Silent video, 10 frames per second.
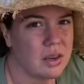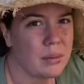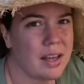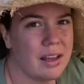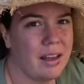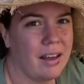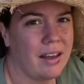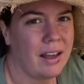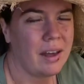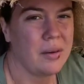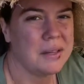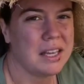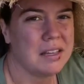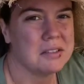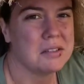now we're at our
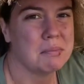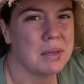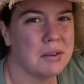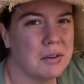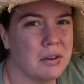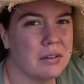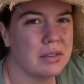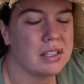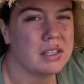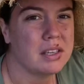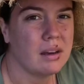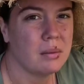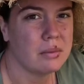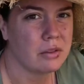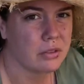end bed over
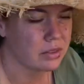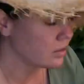here. We've got